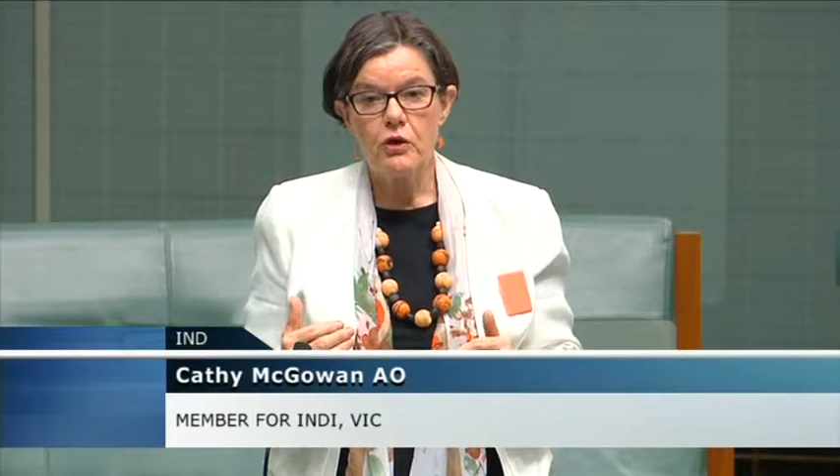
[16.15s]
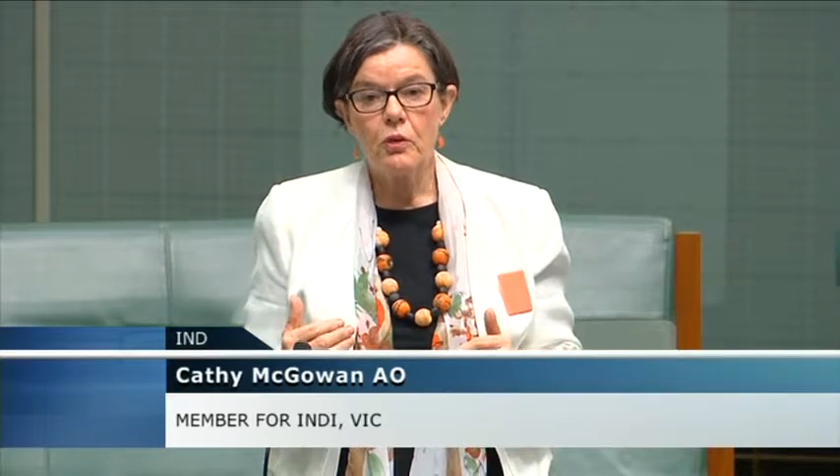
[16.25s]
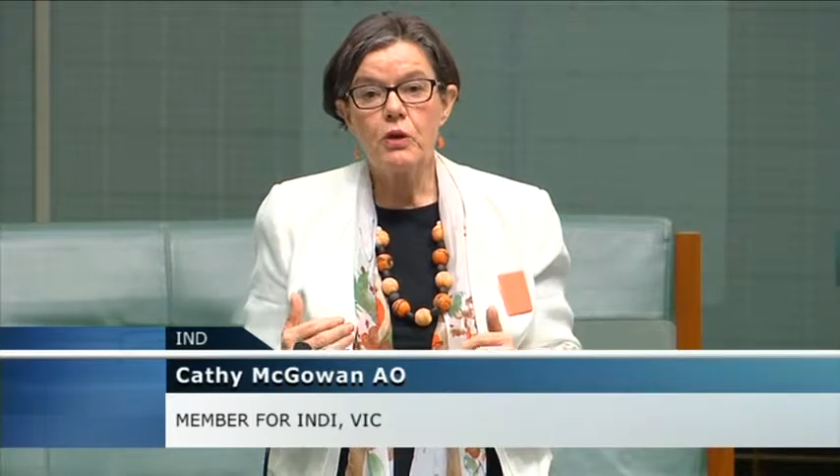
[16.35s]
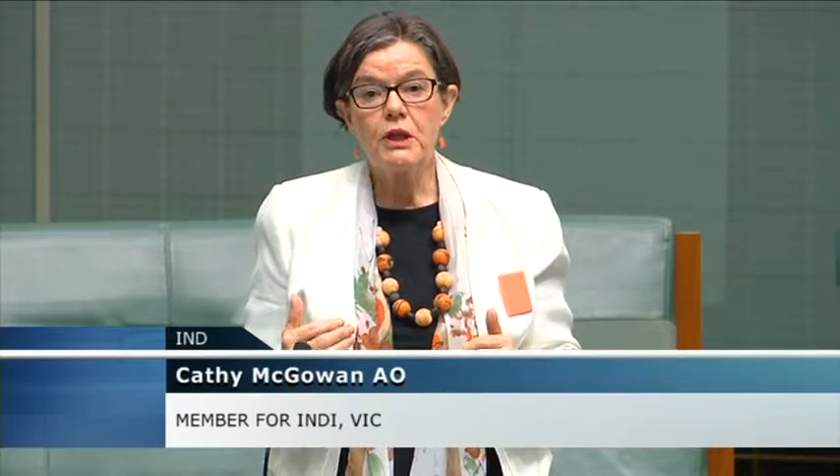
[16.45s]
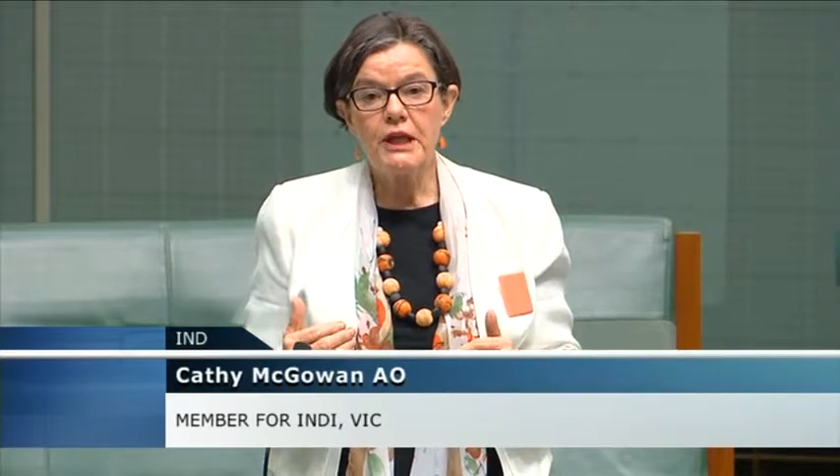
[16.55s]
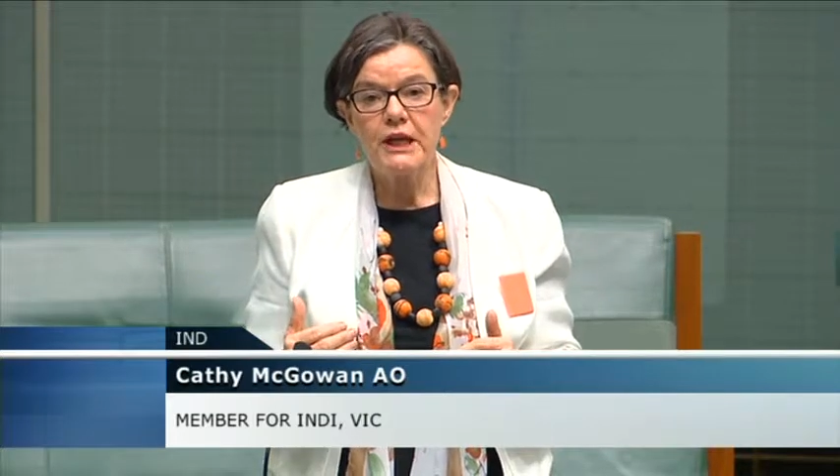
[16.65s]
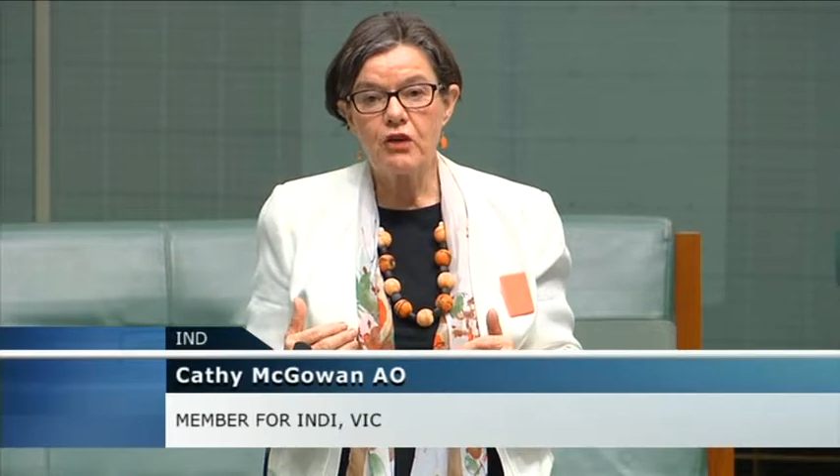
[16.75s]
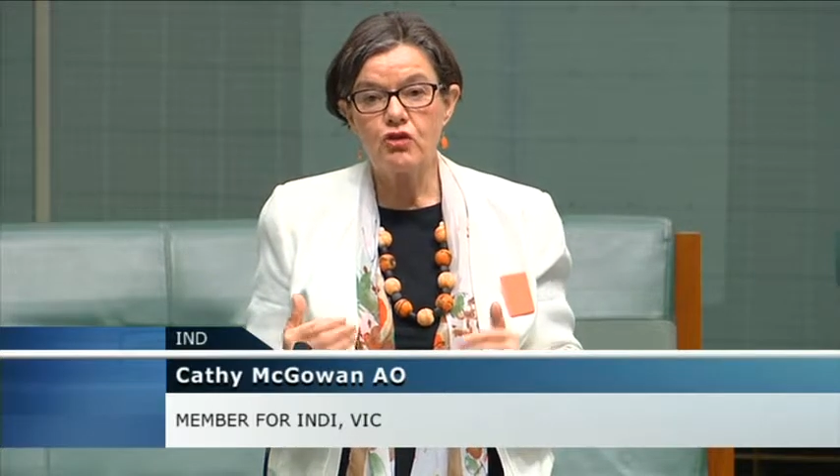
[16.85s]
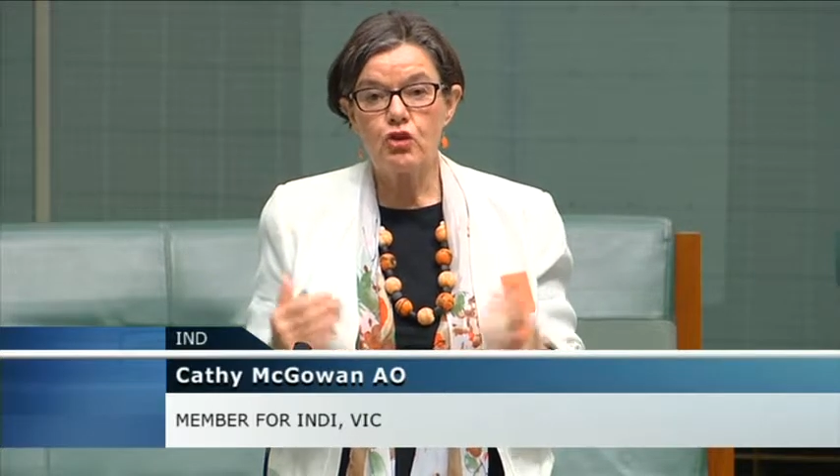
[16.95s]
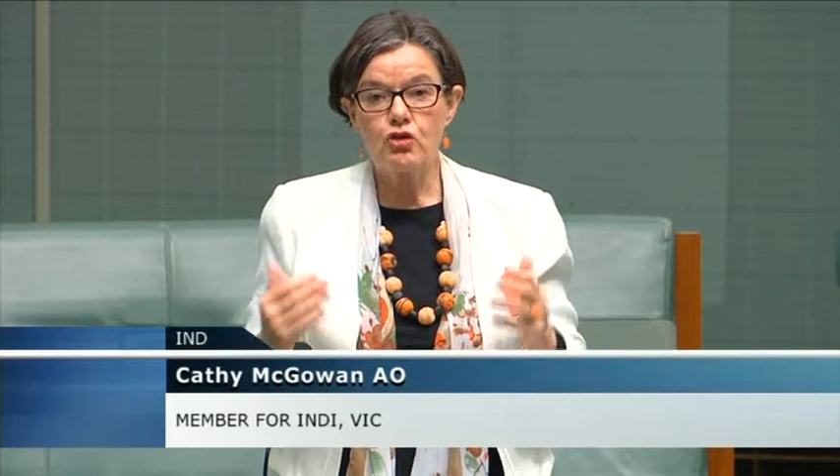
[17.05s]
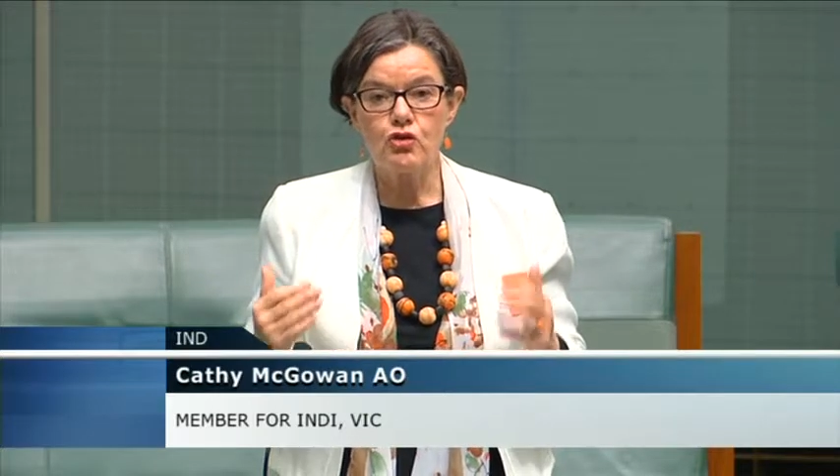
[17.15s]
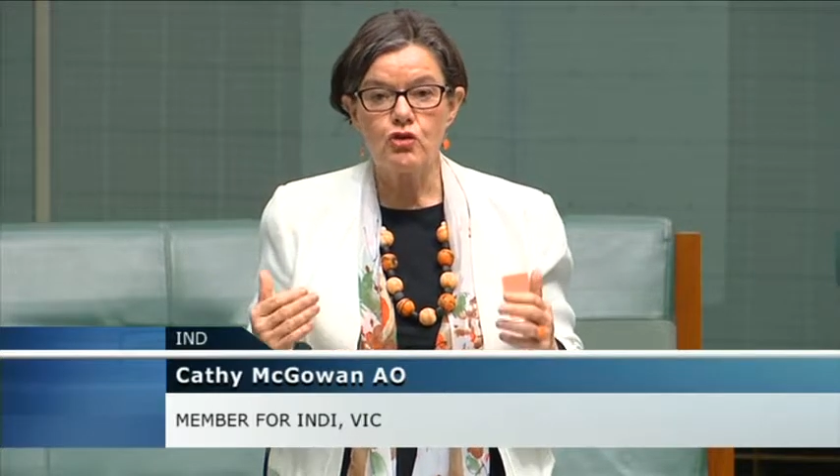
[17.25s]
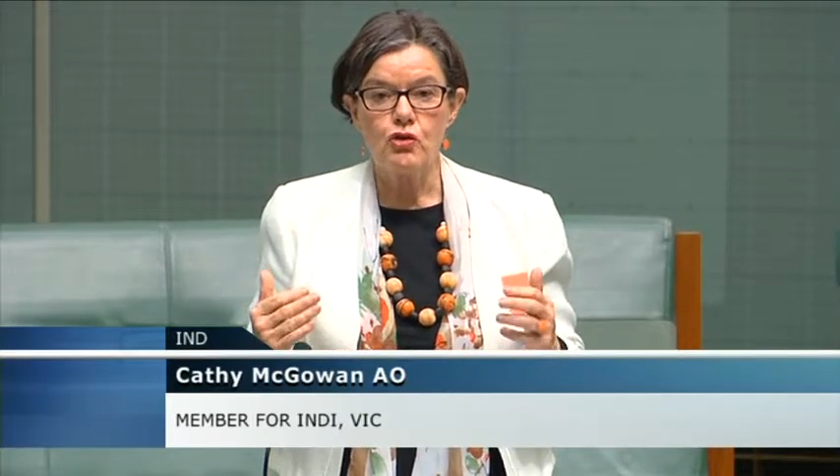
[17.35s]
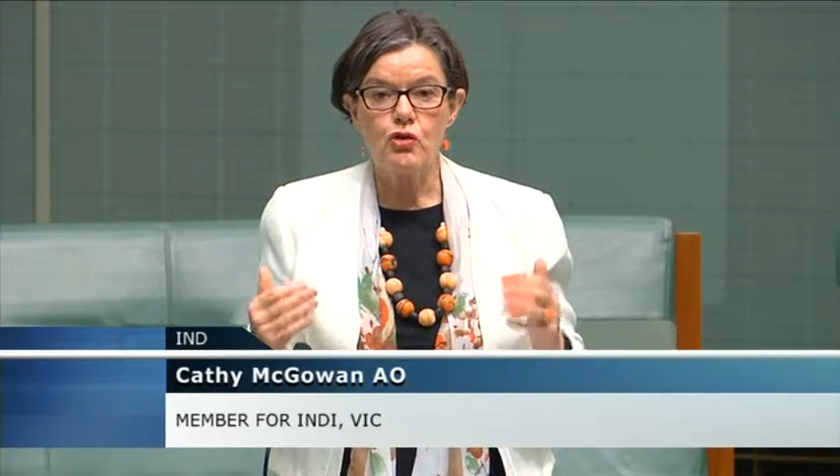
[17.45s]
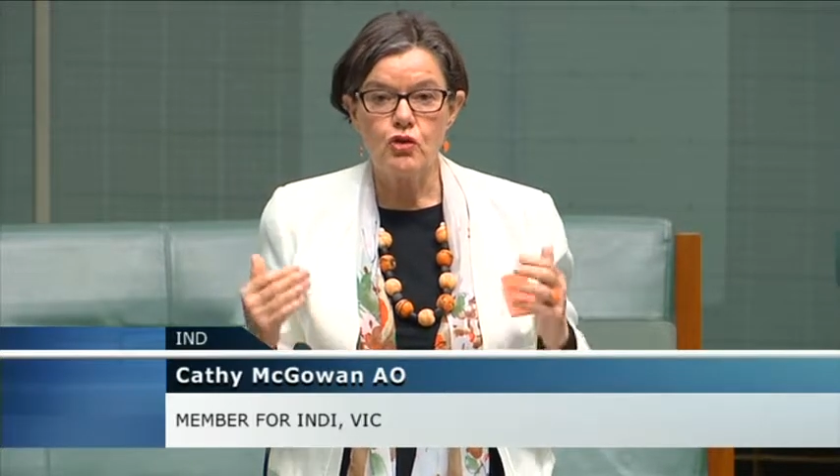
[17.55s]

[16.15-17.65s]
will lead us to